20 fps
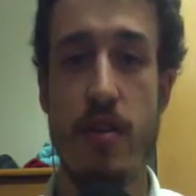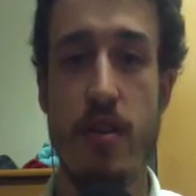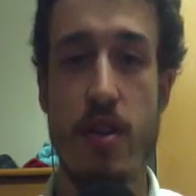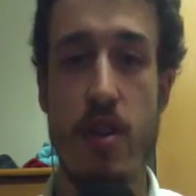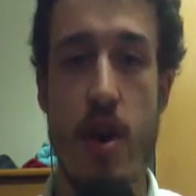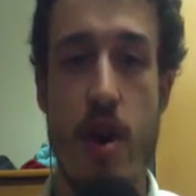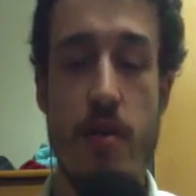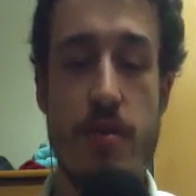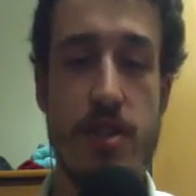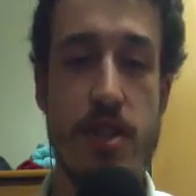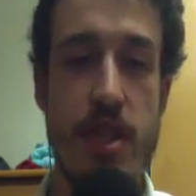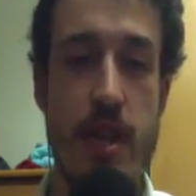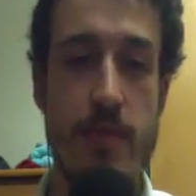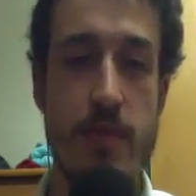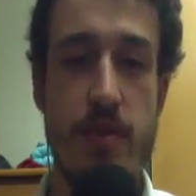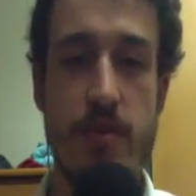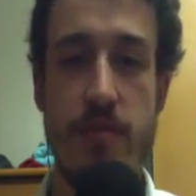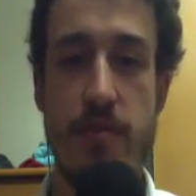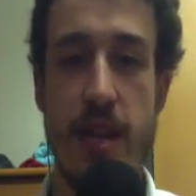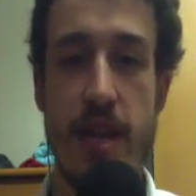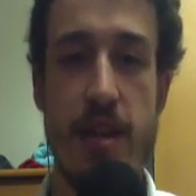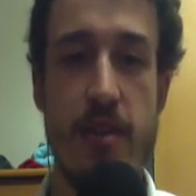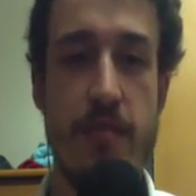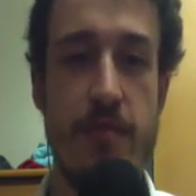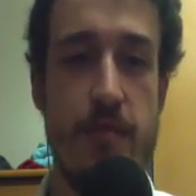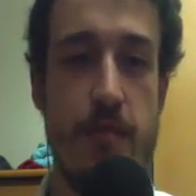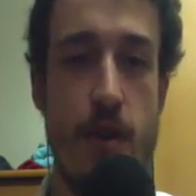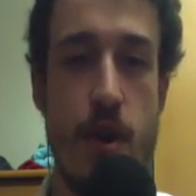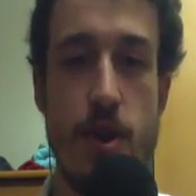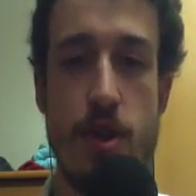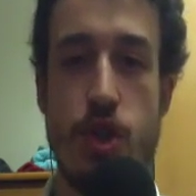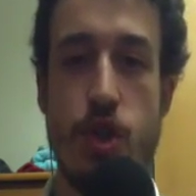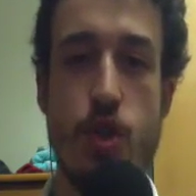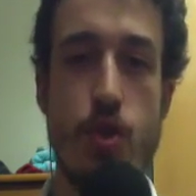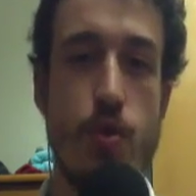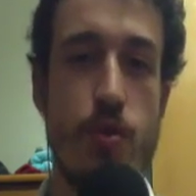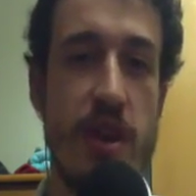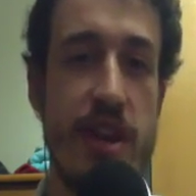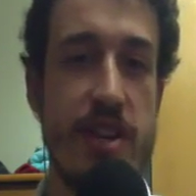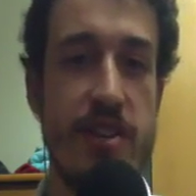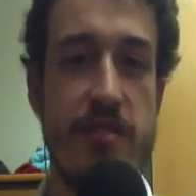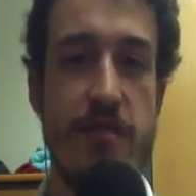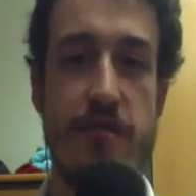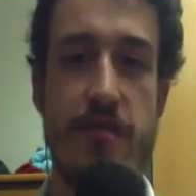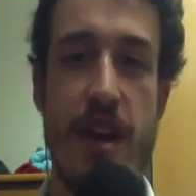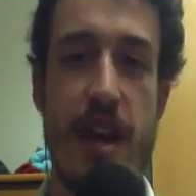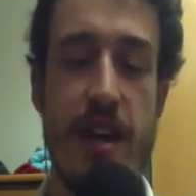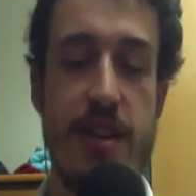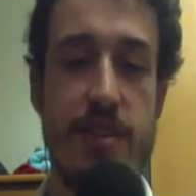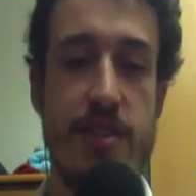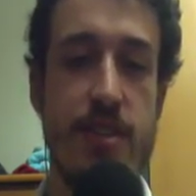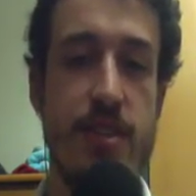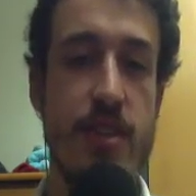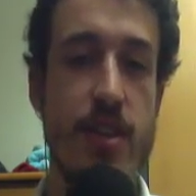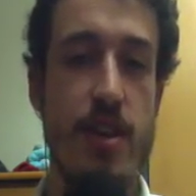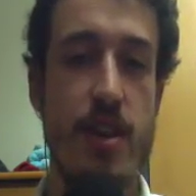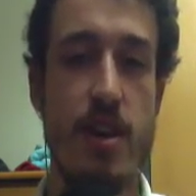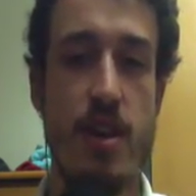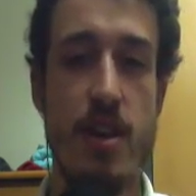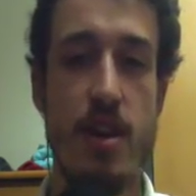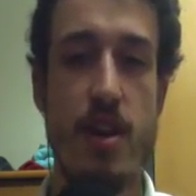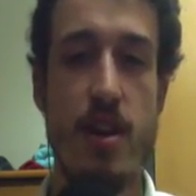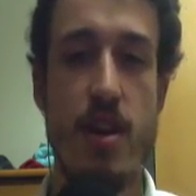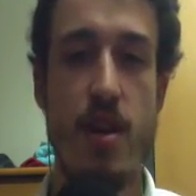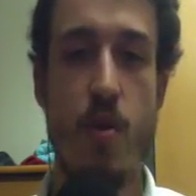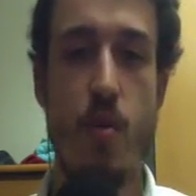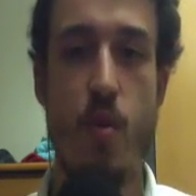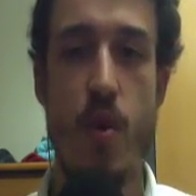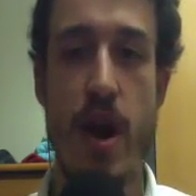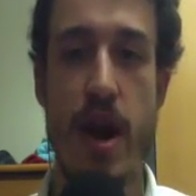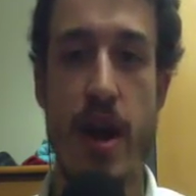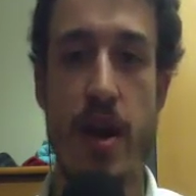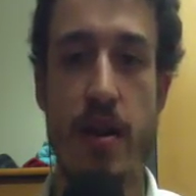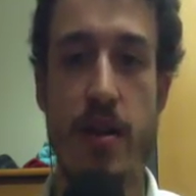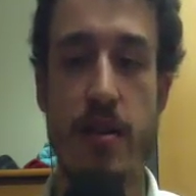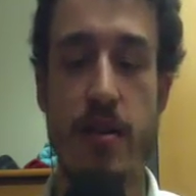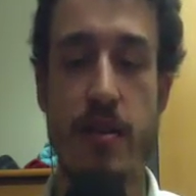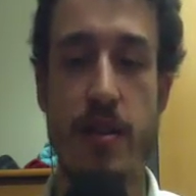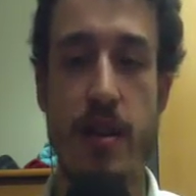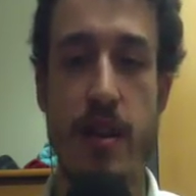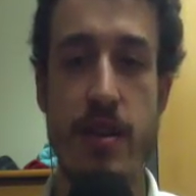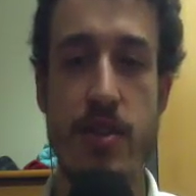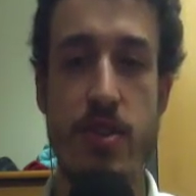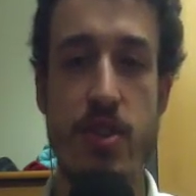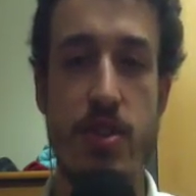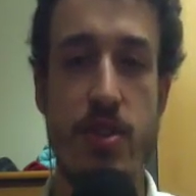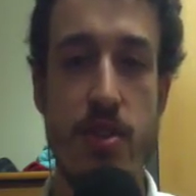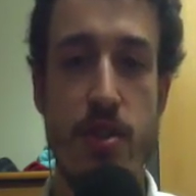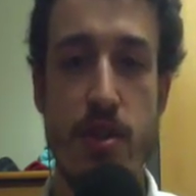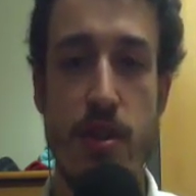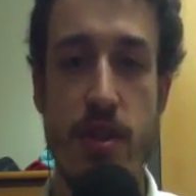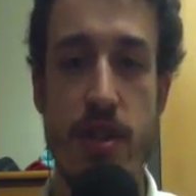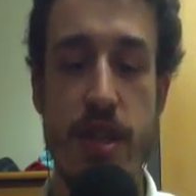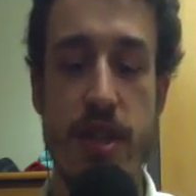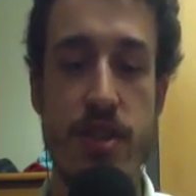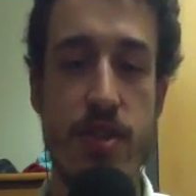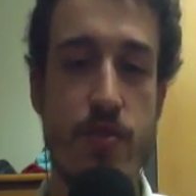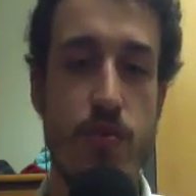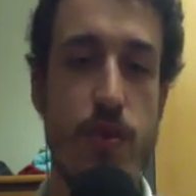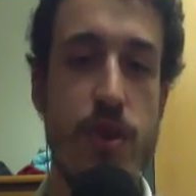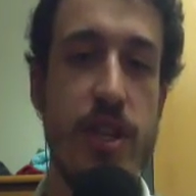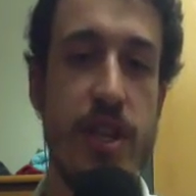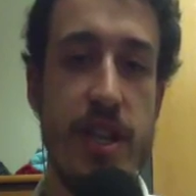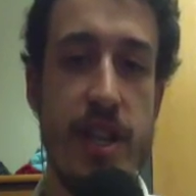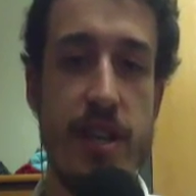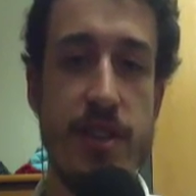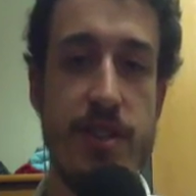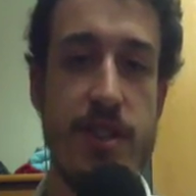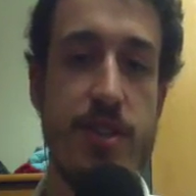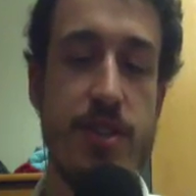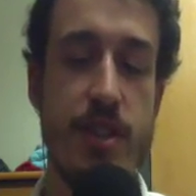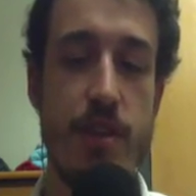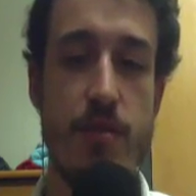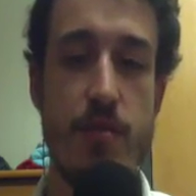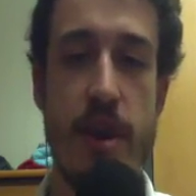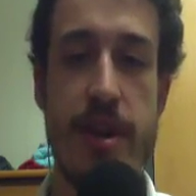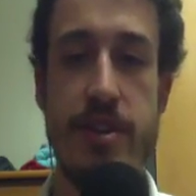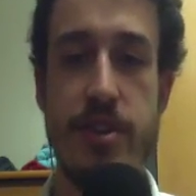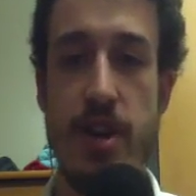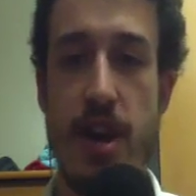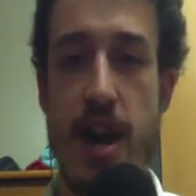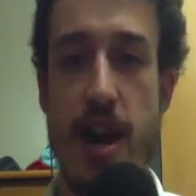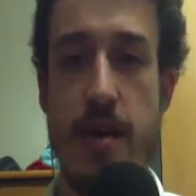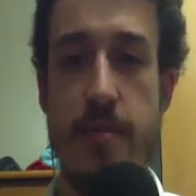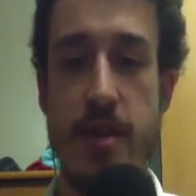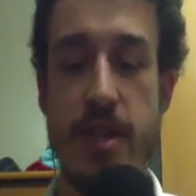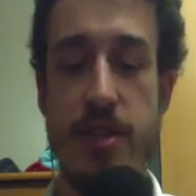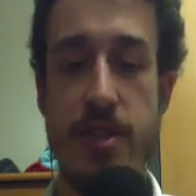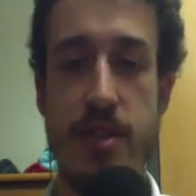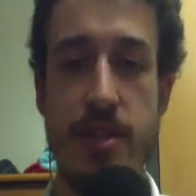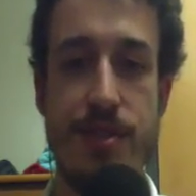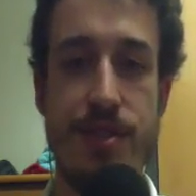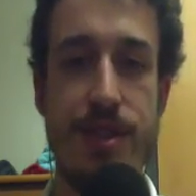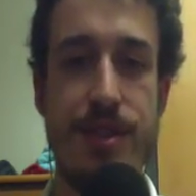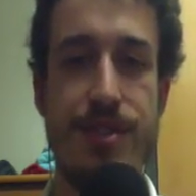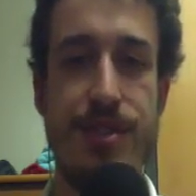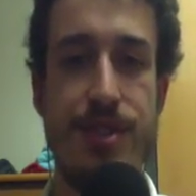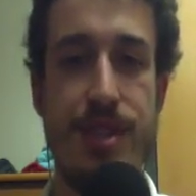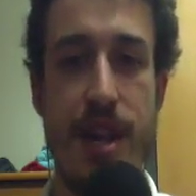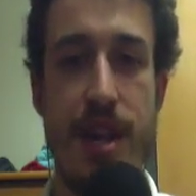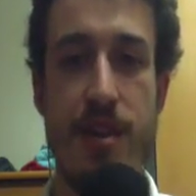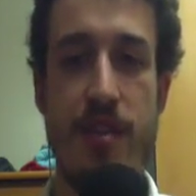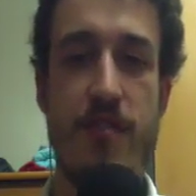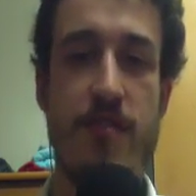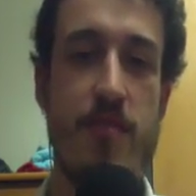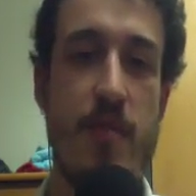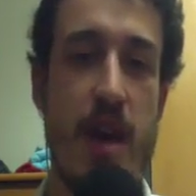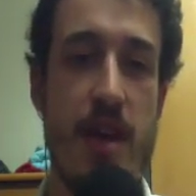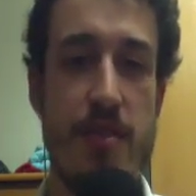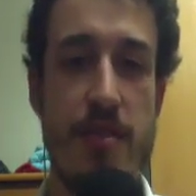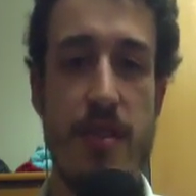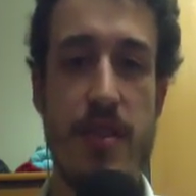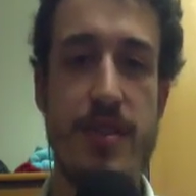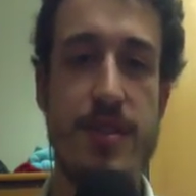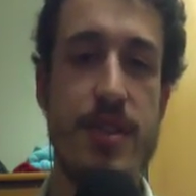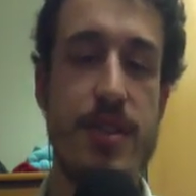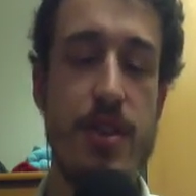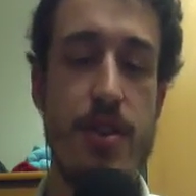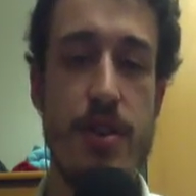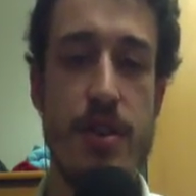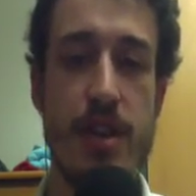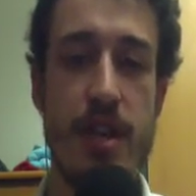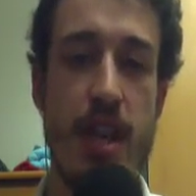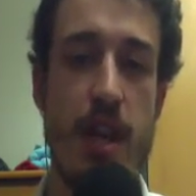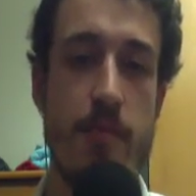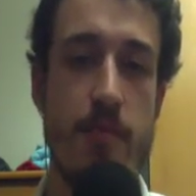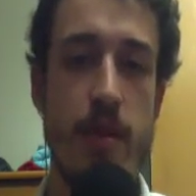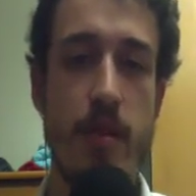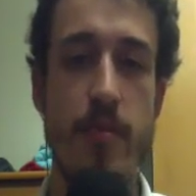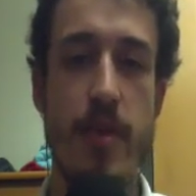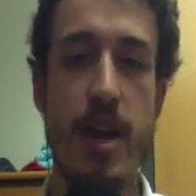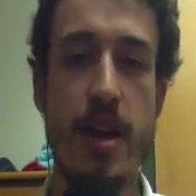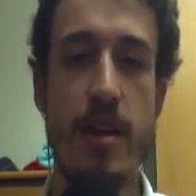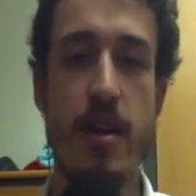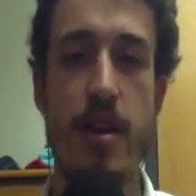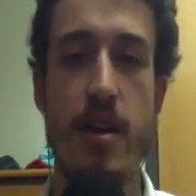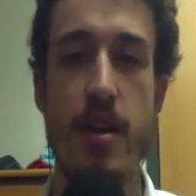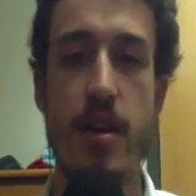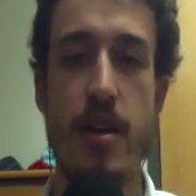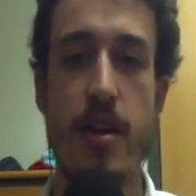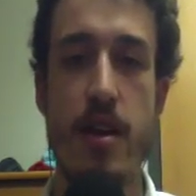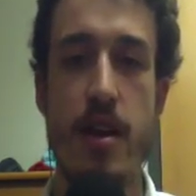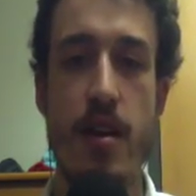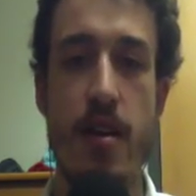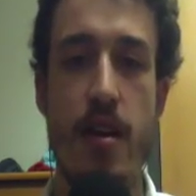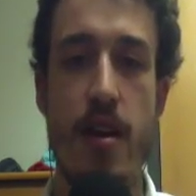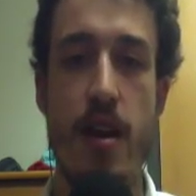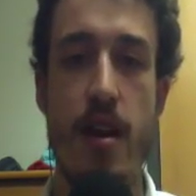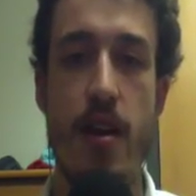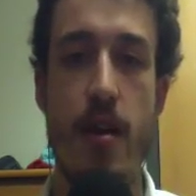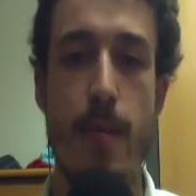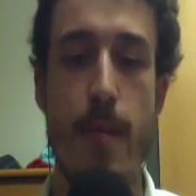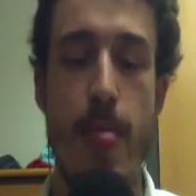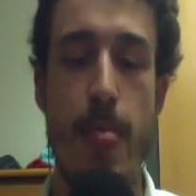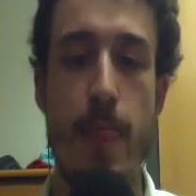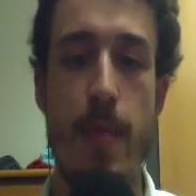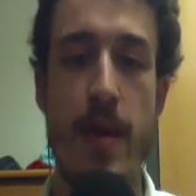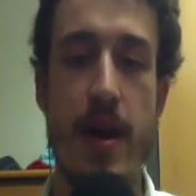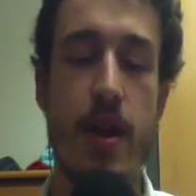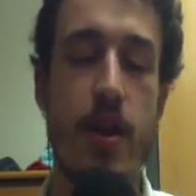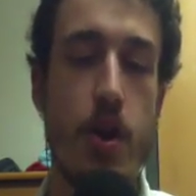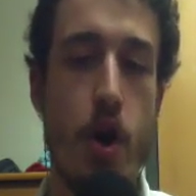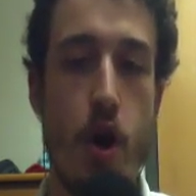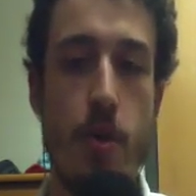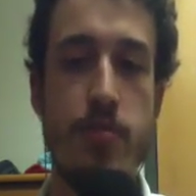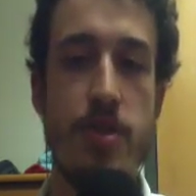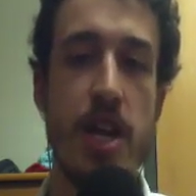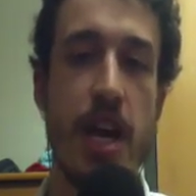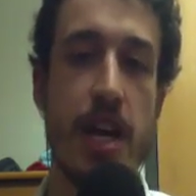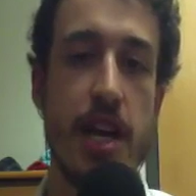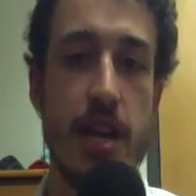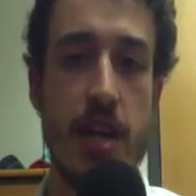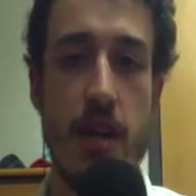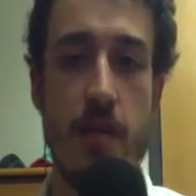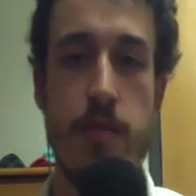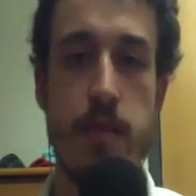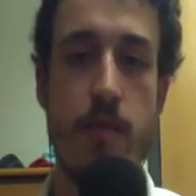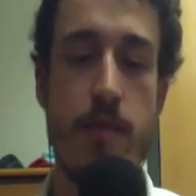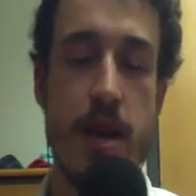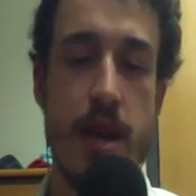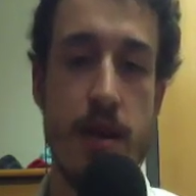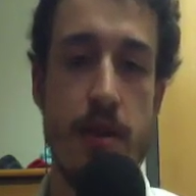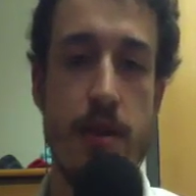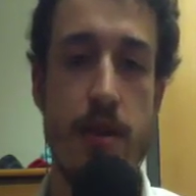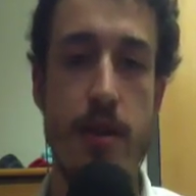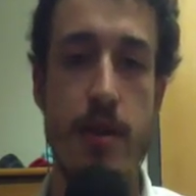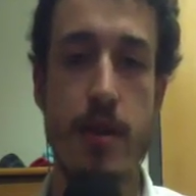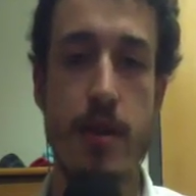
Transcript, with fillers: concept of like a virtual interface where it's it doesn't really exist at runtime. It's just a set of methods that you can implement uh, that an object can implement.